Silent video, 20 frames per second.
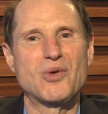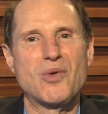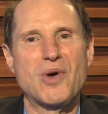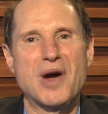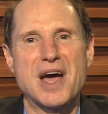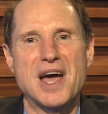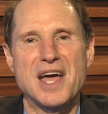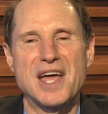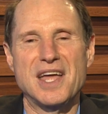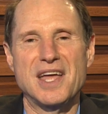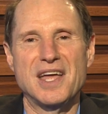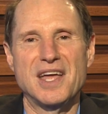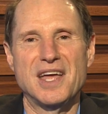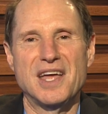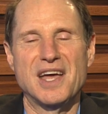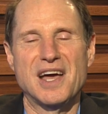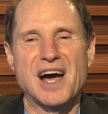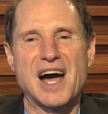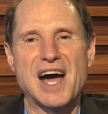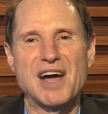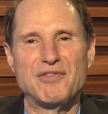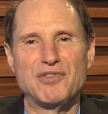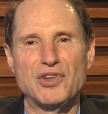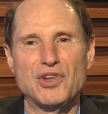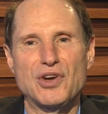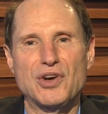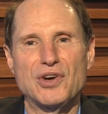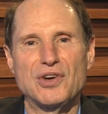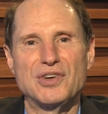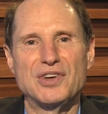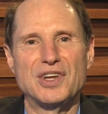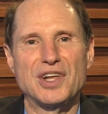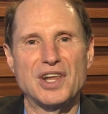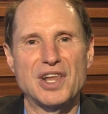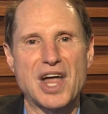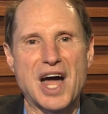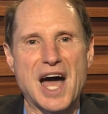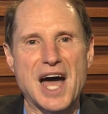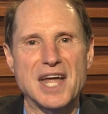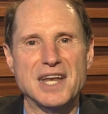way, I've learned a
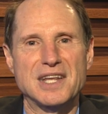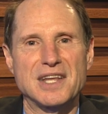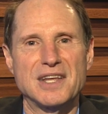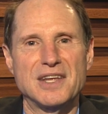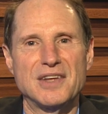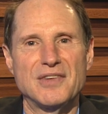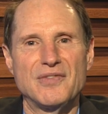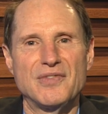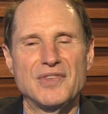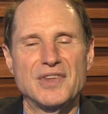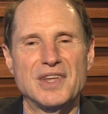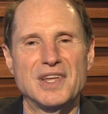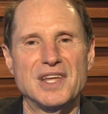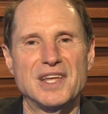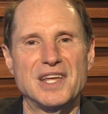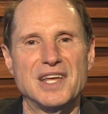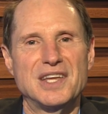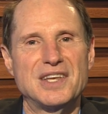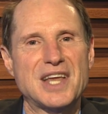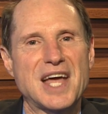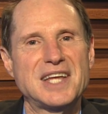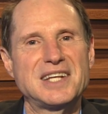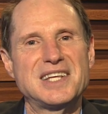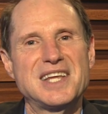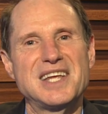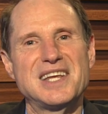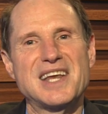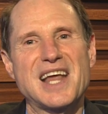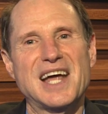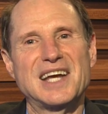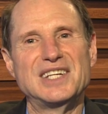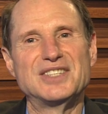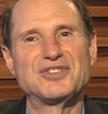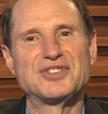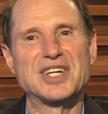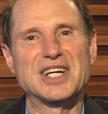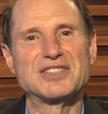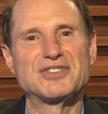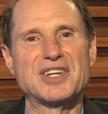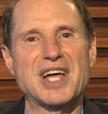lot. In
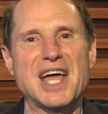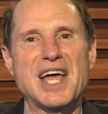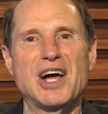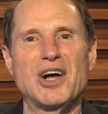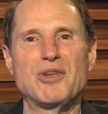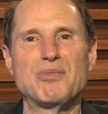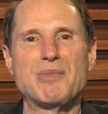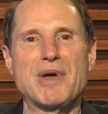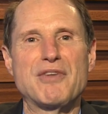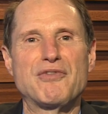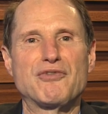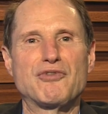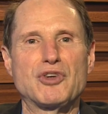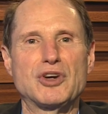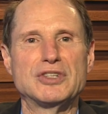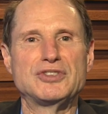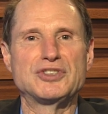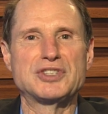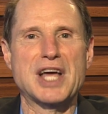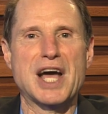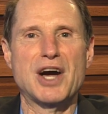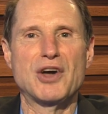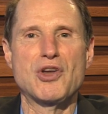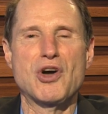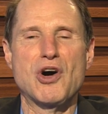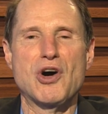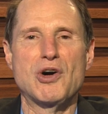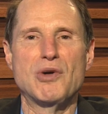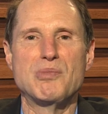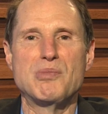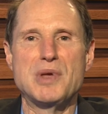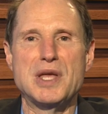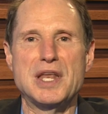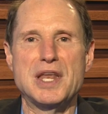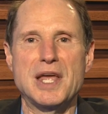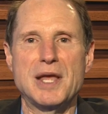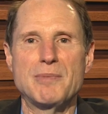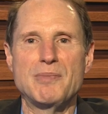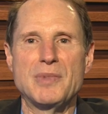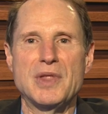1996, I held my first town hall
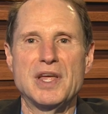meeting